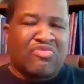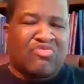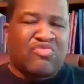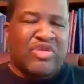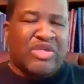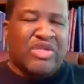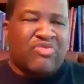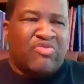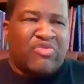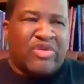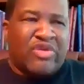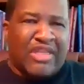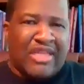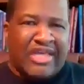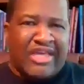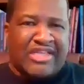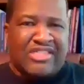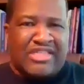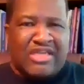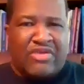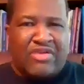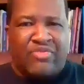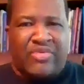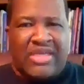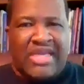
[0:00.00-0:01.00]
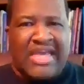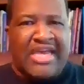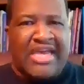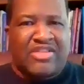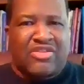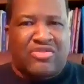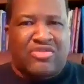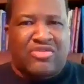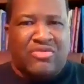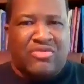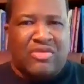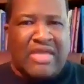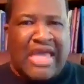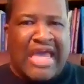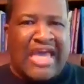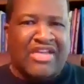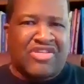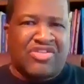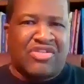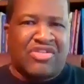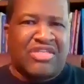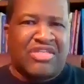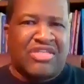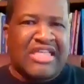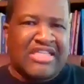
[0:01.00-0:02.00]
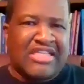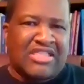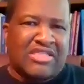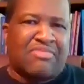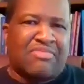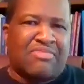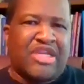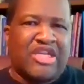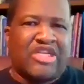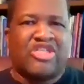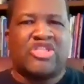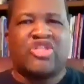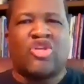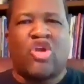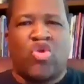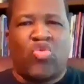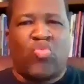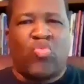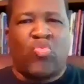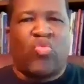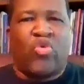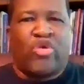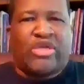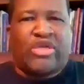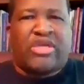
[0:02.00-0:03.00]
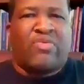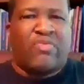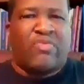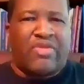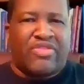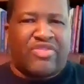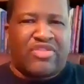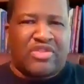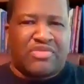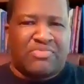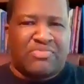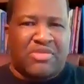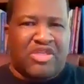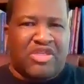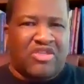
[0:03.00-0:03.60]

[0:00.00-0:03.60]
we realized that we had to actually get somebody to start working with us,